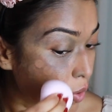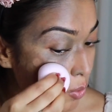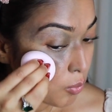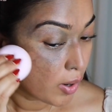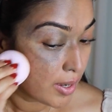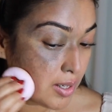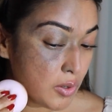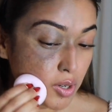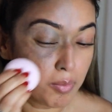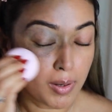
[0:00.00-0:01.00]
while
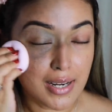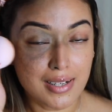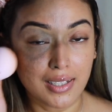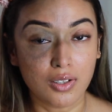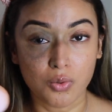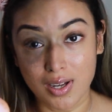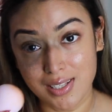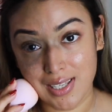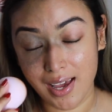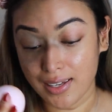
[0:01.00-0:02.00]
you are blending in one
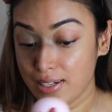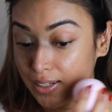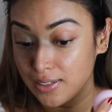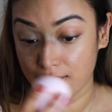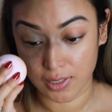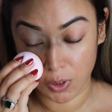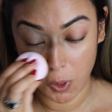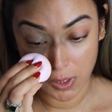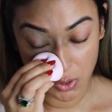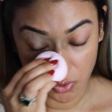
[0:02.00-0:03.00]
side, it does
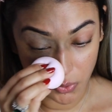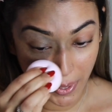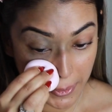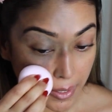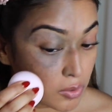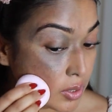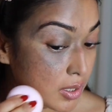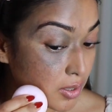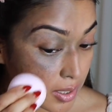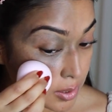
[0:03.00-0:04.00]
not dry out in
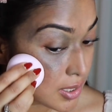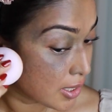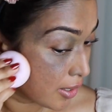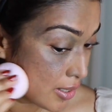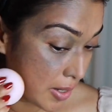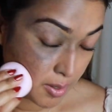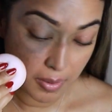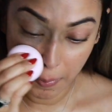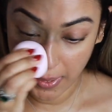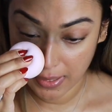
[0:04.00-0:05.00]
another side
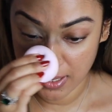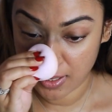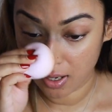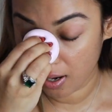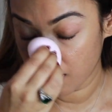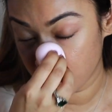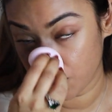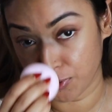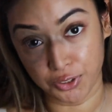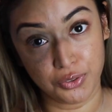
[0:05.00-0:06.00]
and make it harder
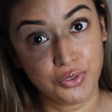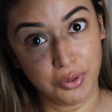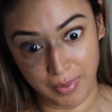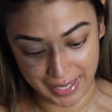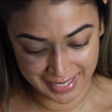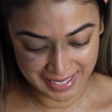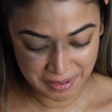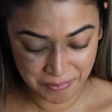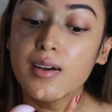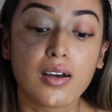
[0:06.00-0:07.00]
for you to blend.
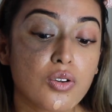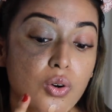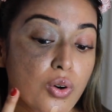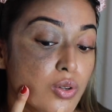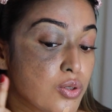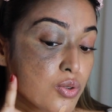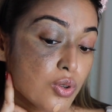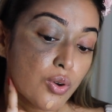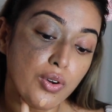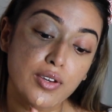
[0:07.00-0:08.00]
And
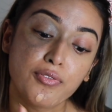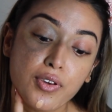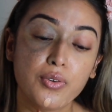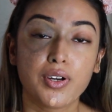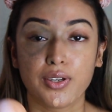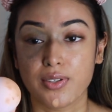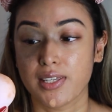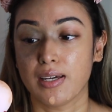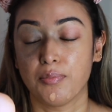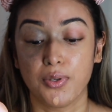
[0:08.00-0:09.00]
also, if you are
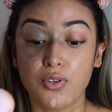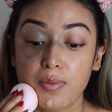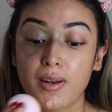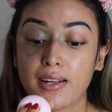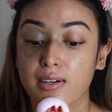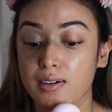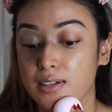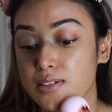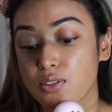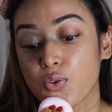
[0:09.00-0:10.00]
using a beauty blender,
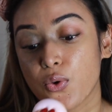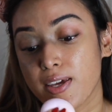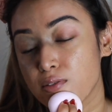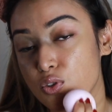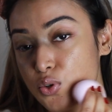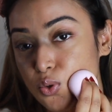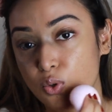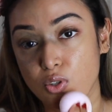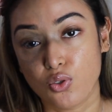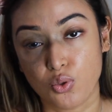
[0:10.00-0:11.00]
it is going
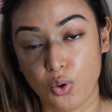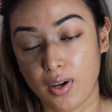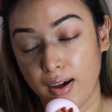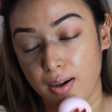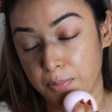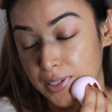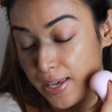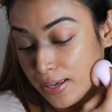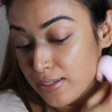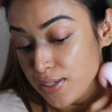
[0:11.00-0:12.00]
to soak up
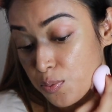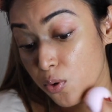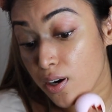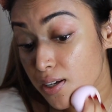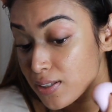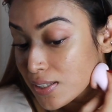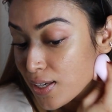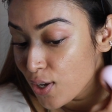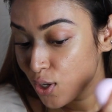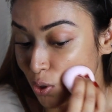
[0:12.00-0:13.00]
the excess products.
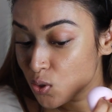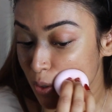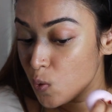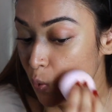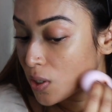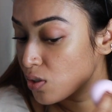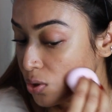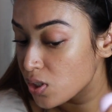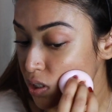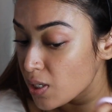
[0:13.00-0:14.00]
So you are
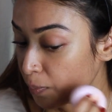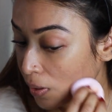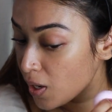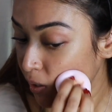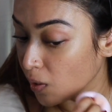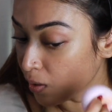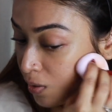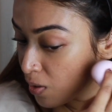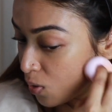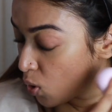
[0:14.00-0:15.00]
just
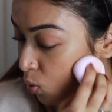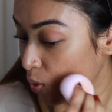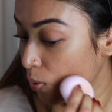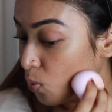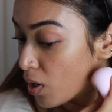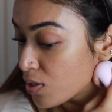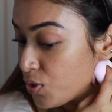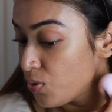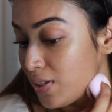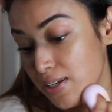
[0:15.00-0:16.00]
applying what
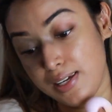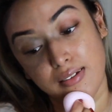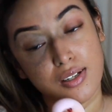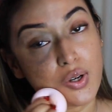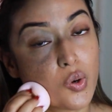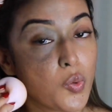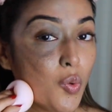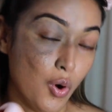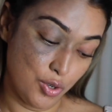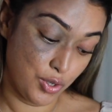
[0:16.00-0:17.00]
you need
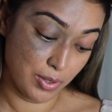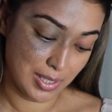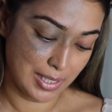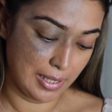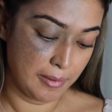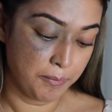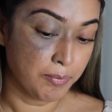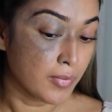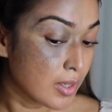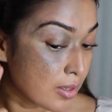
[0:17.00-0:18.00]
onto your skin.
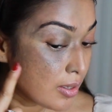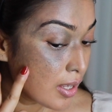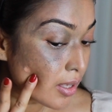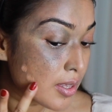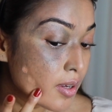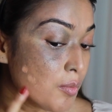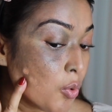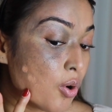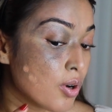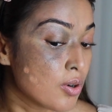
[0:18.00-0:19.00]
Nothing
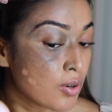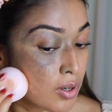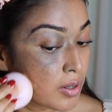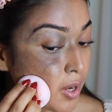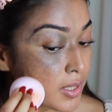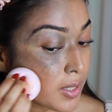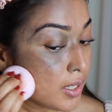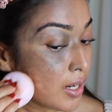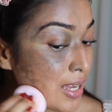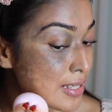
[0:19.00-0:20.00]
more,
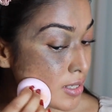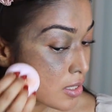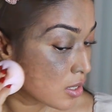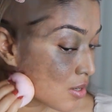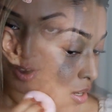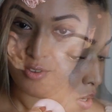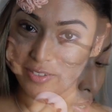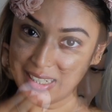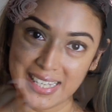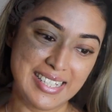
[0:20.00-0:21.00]
nothing less.
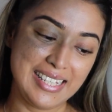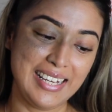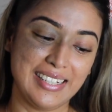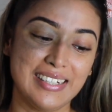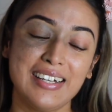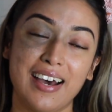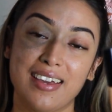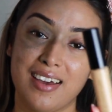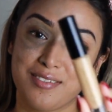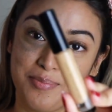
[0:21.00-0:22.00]
For concealer, I
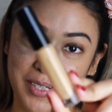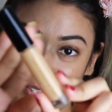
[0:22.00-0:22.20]
have been